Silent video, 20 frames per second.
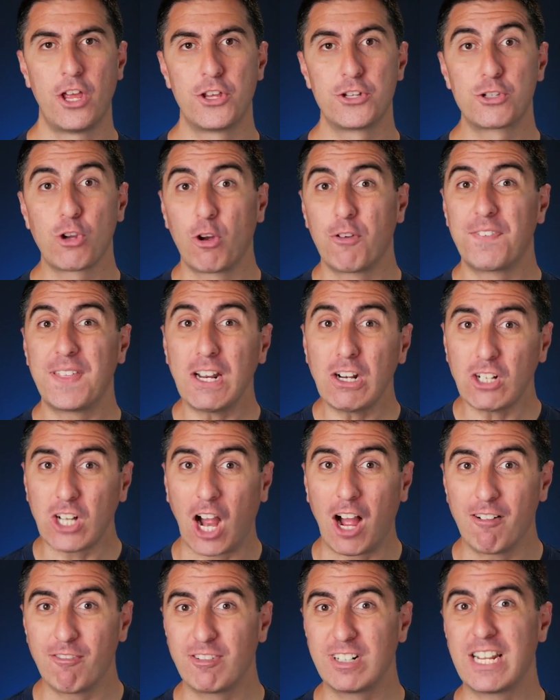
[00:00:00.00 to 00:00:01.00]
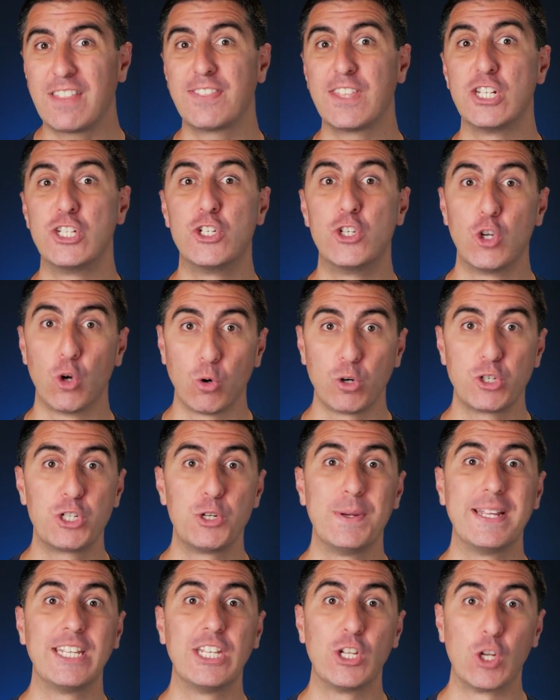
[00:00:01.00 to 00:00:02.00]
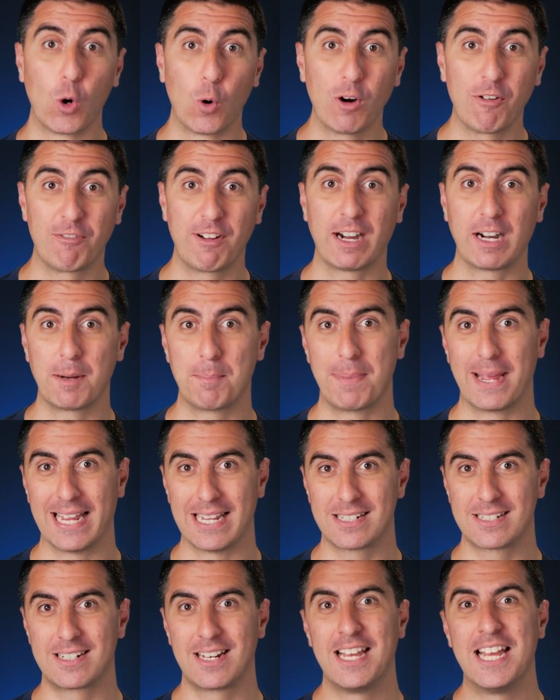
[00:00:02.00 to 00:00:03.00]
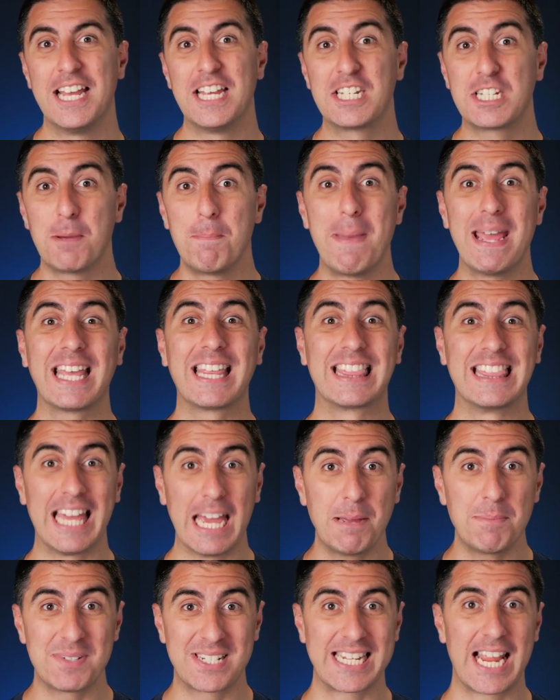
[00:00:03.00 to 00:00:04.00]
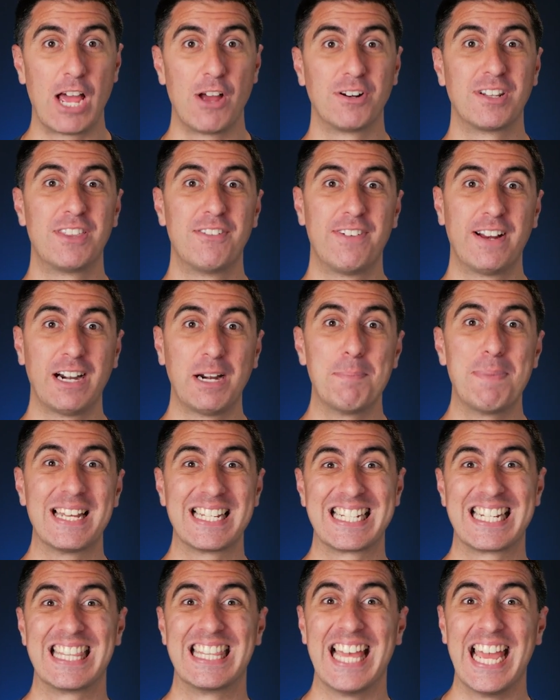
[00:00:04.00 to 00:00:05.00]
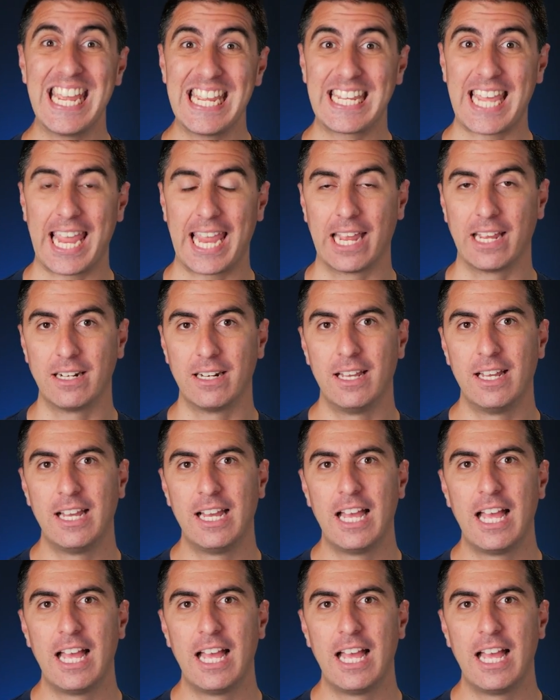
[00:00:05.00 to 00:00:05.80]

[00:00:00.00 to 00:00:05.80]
So if they're confident that you're doing your very best to make them sound the very best they can,